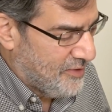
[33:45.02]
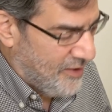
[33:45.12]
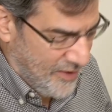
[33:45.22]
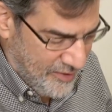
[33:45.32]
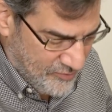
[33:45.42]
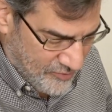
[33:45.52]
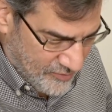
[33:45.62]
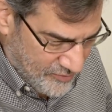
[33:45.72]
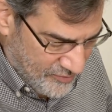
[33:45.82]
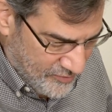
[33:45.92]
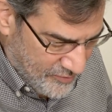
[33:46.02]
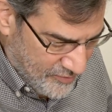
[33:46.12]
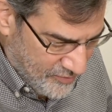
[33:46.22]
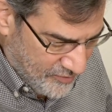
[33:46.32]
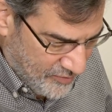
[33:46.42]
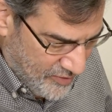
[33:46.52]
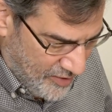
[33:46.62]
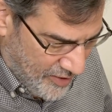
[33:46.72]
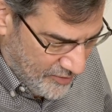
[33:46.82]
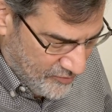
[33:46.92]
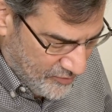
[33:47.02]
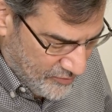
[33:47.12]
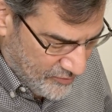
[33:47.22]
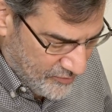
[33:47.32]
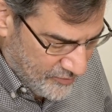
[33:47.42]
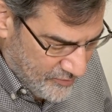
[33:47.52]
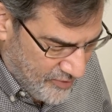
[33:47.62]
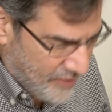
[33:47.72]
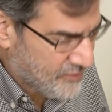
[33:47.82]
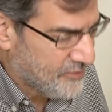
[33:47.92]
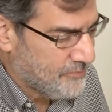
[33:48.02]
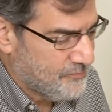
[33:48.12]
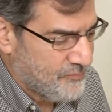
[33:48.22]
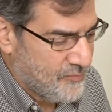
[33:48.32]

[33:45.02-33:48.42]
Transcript: the agents. Is it the agents? Yes.